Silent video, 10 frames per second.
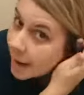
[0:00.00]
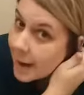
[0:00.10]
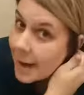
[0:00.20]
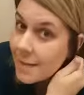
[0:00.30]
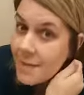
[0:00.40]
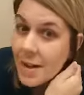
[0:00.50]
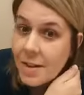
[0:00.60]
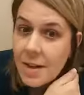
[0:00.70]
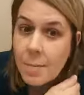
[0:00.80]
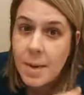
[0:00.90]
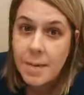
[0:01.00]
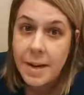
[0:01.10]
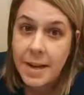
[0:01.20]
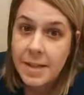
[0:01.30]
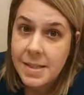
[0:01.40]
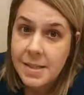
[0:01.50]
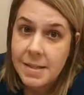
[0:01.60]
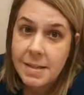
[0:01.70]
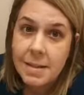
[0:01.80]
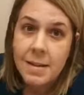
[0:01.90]
I have nothing on my
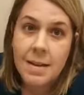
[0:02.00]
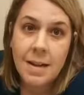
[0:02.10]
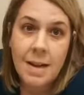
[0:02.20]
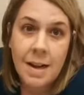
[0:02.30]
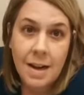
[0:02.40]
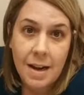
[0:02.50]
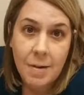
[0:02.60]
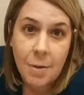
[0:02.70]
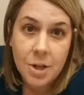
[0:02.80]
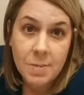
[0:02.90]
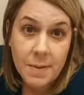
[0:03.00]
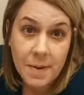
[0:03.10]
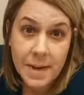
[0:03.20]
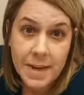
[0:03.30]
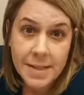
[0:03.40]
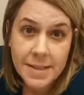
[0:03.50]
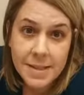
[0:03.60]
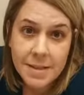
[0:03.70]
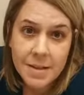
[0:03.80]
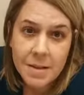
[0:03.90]
face. I washed my
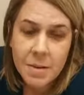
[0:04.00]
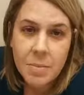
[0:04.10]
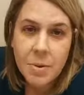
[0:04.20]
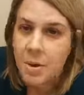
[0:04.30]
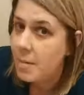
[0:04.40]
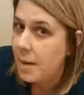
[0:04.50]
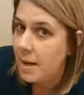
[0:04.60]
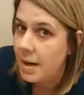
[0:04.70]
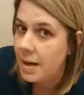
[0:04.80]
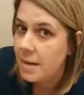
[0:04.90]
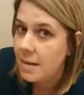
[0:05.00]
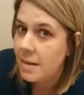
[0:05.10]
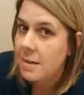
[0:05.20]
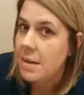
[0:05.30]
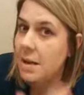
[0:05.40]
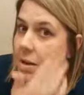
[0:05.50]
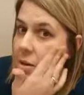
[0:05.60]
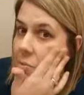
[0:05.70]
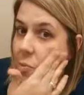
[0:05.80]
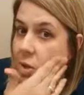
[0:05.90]
face, put on my
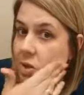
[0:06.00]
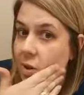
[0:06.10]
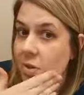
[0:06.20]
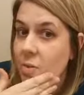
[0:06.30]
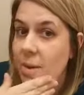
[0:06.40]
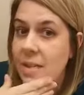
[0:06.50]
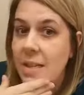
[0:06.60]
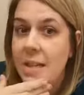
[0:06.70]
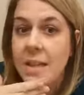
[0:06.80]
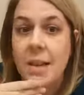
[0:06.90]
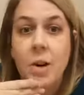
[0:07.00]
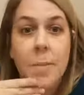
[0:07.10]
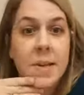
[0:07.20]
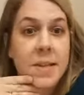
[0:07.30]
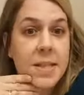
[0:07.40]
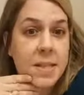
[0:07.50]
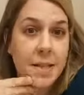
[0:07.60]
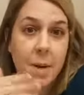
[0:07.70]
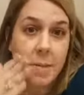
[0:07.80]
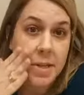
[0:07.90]
moisturizer, my skin therapist,
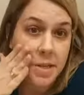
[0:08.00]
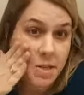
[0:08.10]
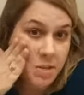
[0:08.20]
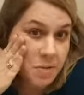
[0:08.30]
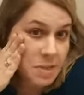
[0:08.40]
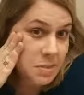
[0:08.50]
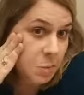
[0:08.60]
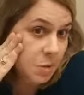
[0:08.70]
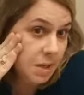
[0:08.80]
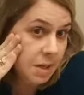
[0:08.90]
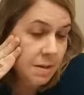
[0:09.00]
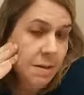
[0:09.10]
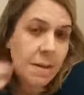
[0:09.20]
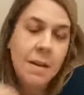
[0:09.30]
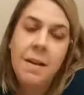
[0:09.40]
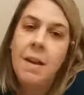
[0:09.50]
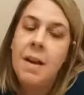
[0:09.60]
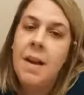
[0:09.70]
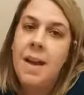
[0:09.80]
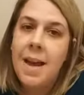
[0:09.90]
and my must do this morning,
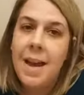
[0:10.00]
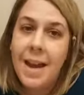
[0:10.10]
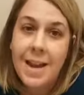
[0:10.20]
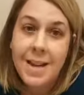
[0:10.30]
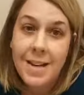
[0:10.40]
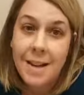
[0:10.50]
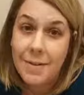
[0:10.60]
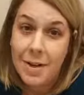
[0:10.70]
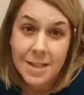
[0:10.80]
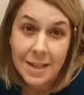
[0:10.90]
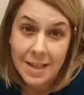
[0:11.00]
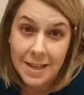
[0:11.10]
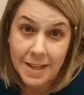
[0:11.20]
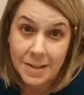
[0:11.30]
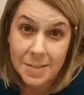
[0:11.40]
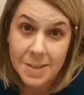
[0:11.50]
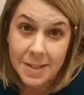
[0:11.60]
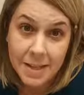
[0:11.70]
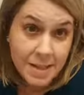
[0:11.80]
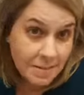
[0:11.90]
and have not done anything else
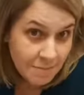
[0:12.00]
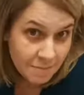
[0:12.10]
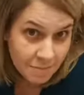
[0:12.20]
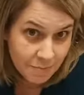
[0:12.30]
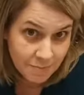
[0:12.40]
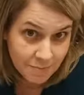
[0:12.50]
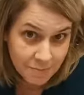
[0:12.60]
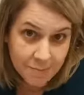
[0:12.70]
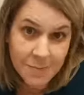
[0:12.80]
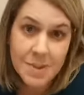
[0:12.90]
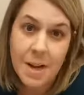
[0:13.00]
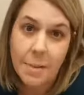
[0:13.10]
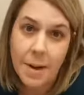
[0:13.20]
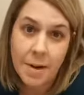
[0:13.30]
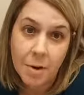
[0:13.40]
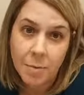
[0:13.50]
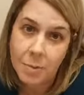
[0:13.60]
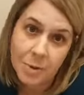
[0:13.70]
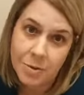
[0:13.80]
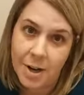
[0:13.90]
besides style my hair. I will
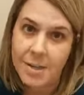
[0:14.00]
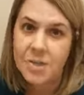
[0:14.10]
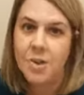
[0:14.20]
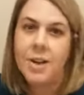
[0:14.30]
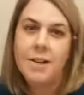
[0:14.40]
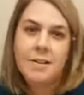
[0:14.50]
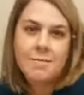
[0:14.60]
blow dry it straight.